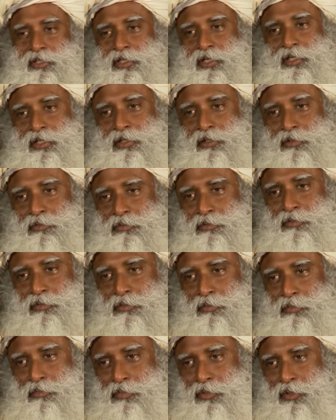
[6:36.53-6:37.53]
certain
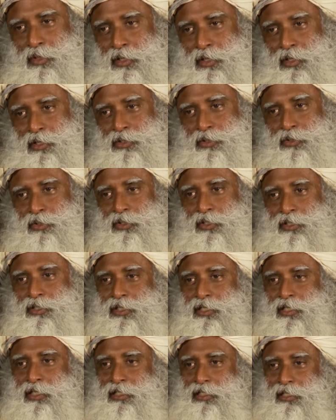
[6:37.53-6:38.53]
womb, so the
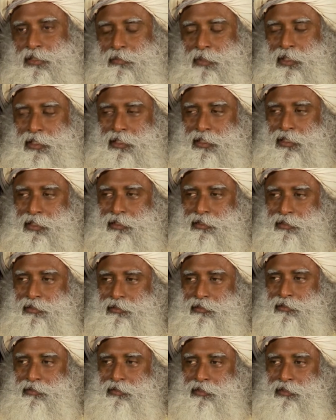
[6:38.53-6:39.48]
genetic material.